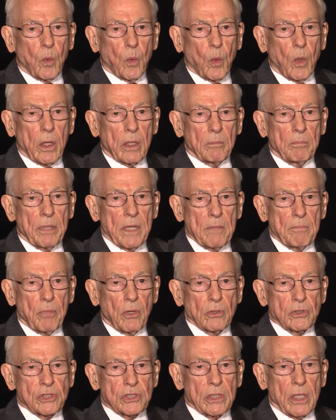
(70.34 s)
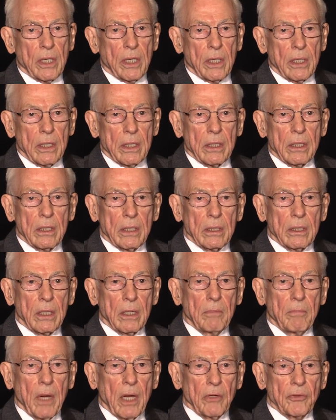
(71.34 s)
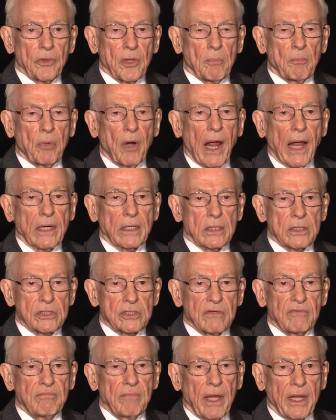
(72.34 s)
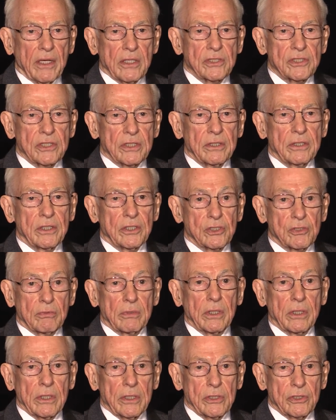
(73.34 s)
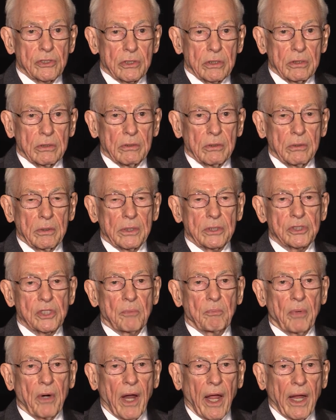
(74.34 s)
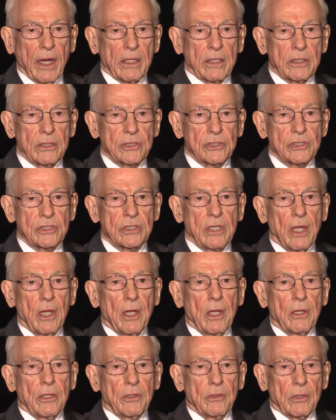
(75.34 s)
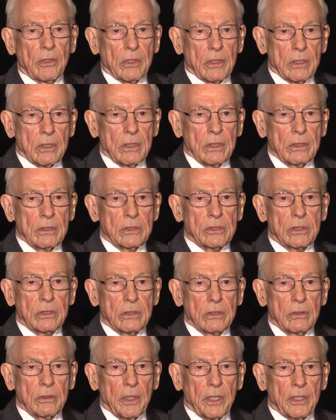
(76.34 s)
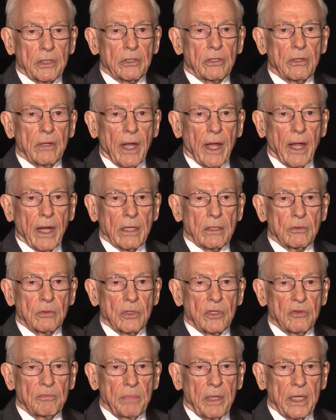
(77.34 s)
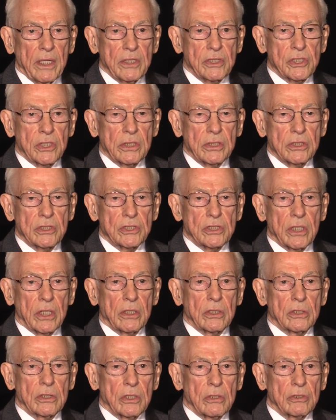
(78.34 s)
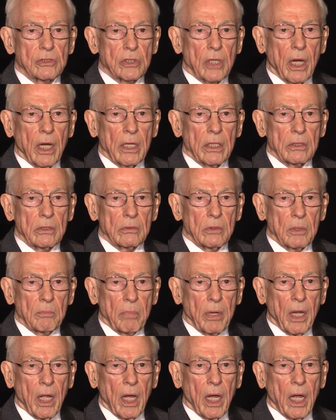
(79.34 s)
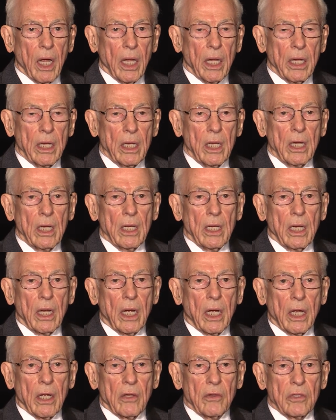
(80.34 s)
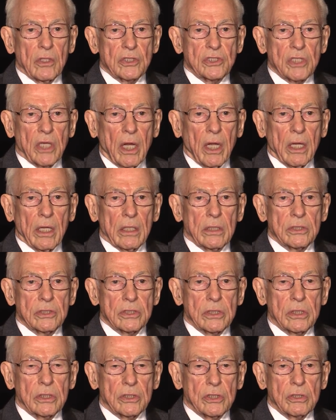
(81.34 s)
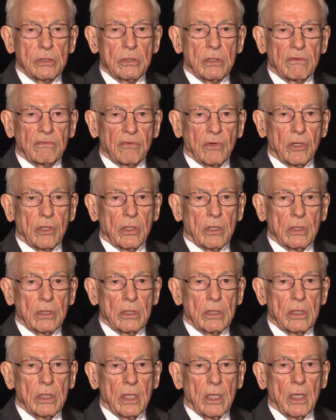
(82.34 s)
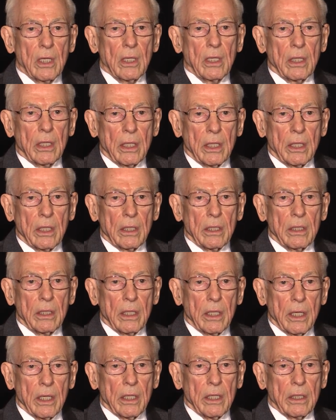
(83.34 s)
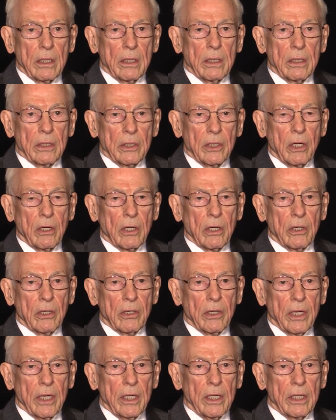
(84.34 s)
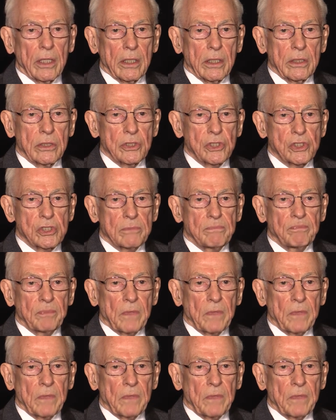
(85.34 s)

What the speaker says: What people say about the practice of medicine, it's really true. It's a practice. You learn to interact with patients and to try to apply the science that you have learned in a younger age.